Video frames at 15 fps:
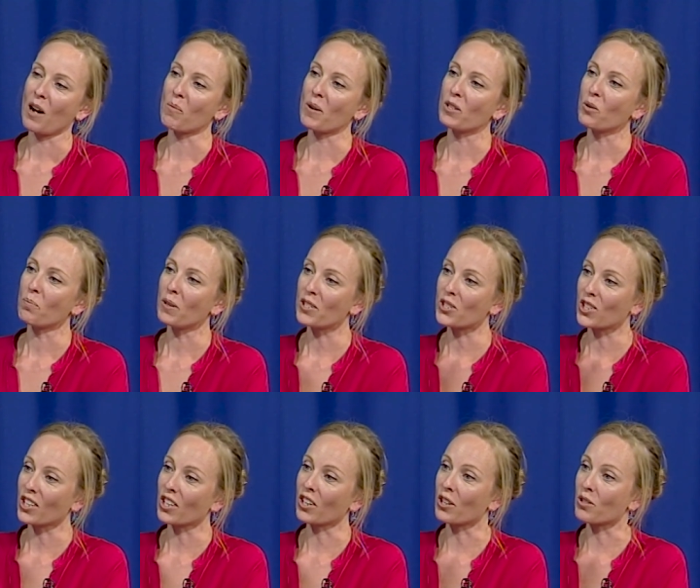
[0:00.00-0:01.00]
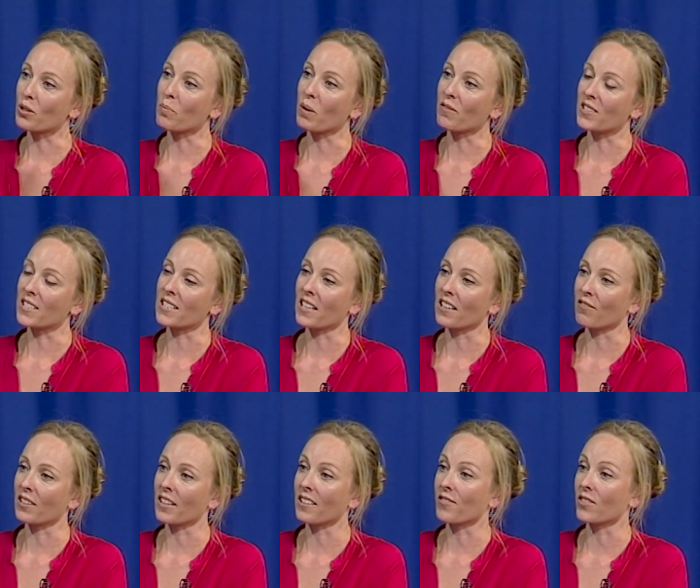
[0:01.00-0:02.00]
And when your blood sugar goes above a
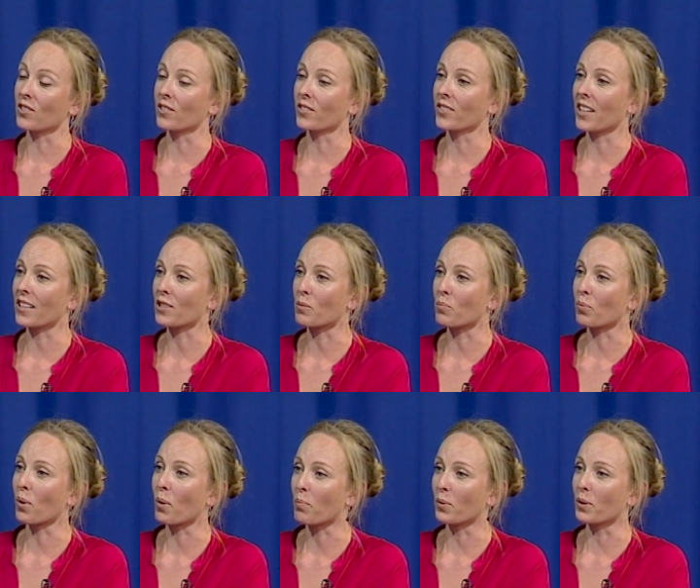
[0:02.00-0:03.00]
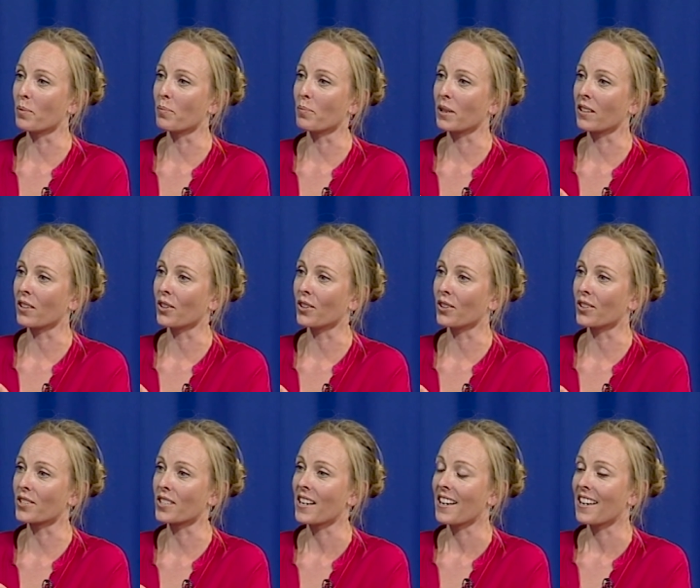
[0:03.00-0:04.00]
safe level, that's a problem
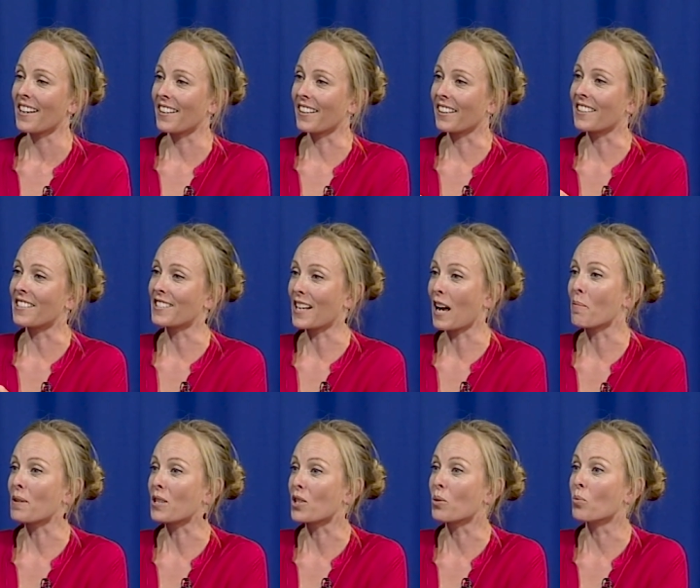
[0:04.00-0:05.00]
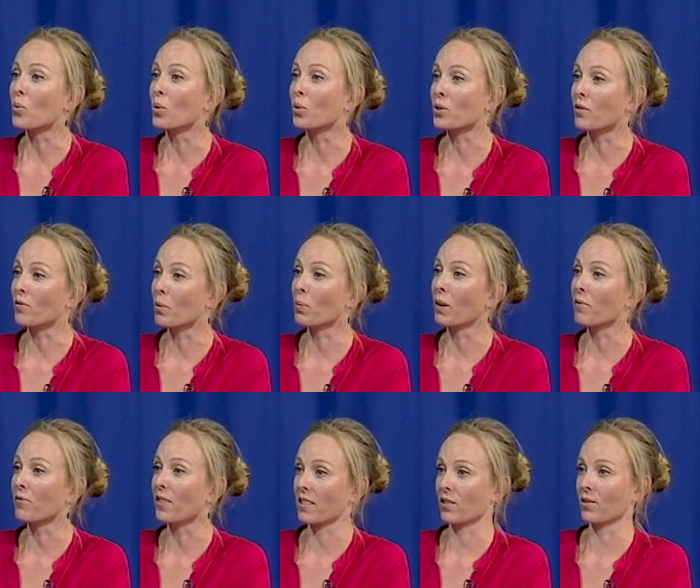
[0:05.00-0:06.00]
because it can damage the walls of the
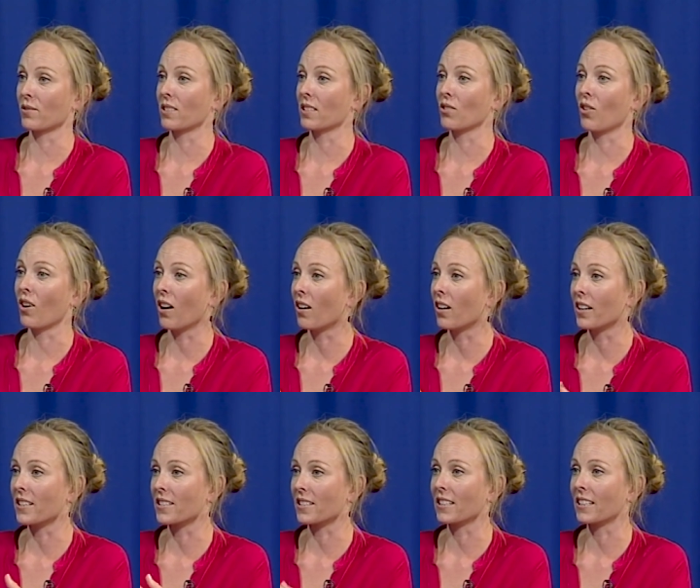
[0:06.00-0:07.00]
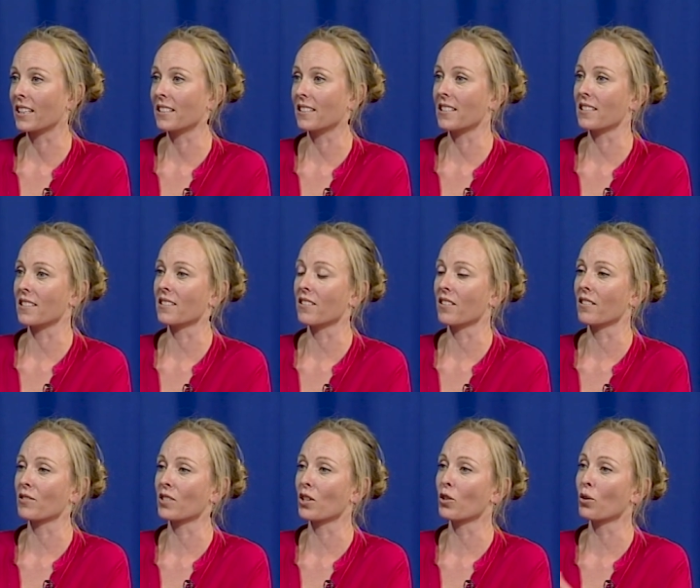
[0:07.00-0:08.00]
blood vessels in your eyes and kidneys and
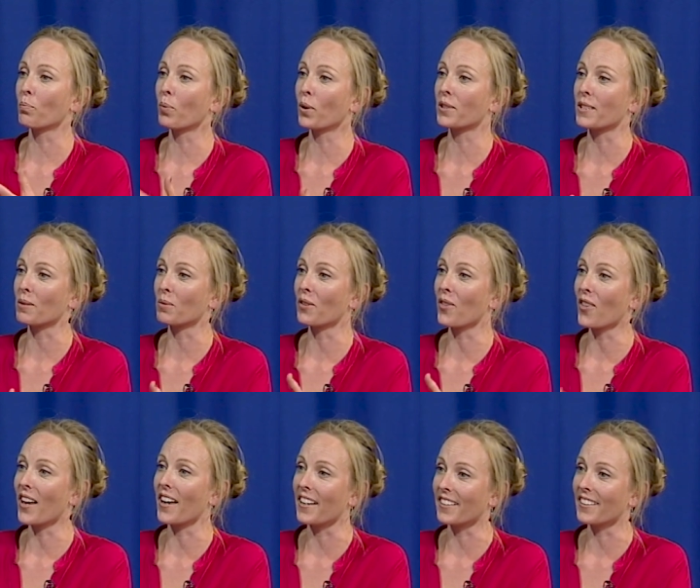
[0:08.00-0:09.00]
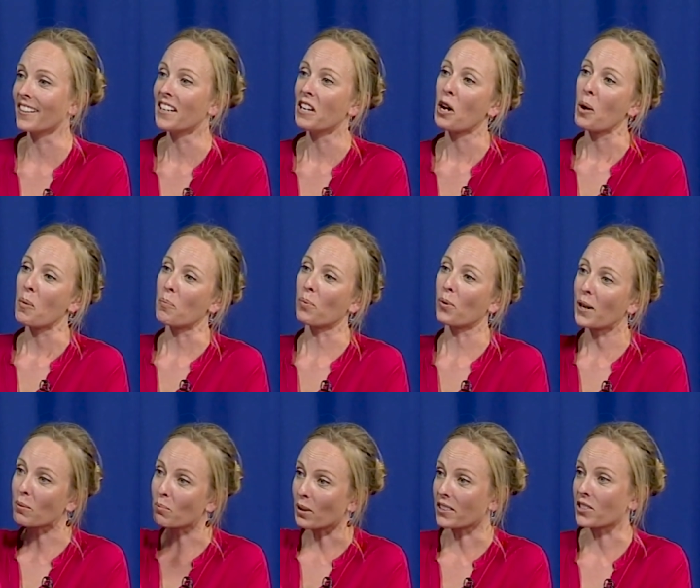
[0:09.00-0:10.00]
nerves. So your body will then
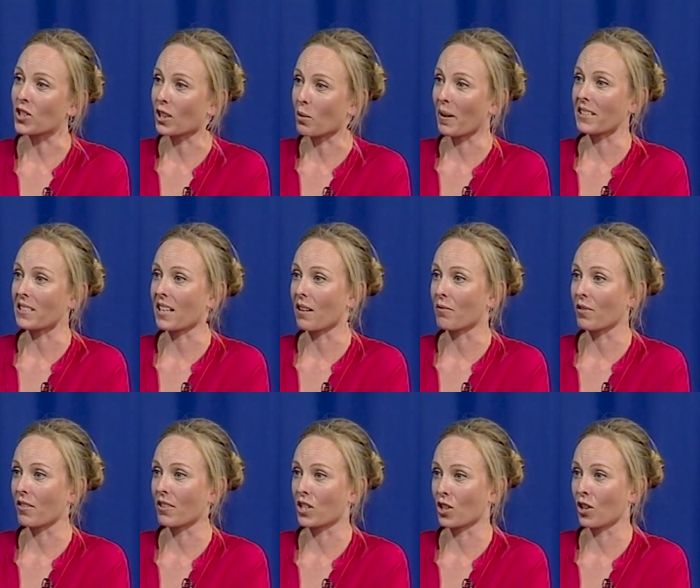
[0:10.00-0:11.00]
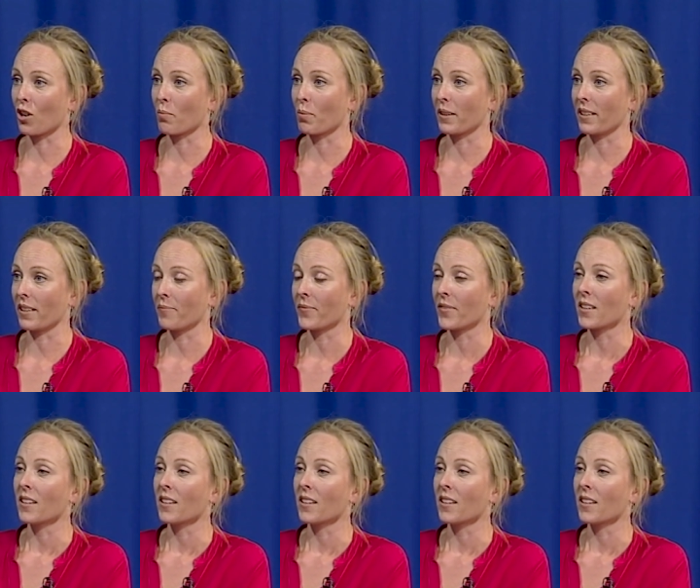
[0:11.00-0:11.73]
bring blood sugar back down very sharply.